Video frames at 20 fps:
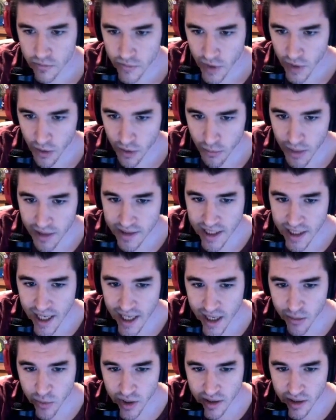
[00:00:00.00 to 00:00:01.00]
Oh, about
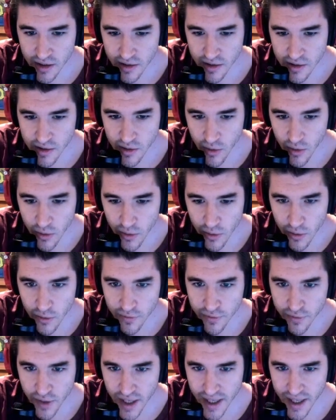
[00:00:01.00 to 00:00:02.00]
time we get the Soul
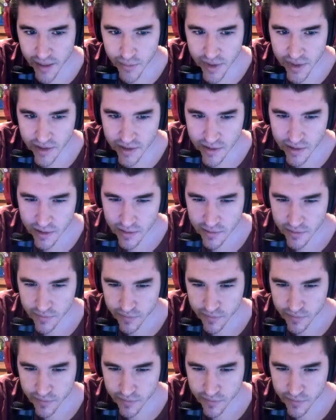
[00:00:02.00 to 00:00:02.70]
Fragments.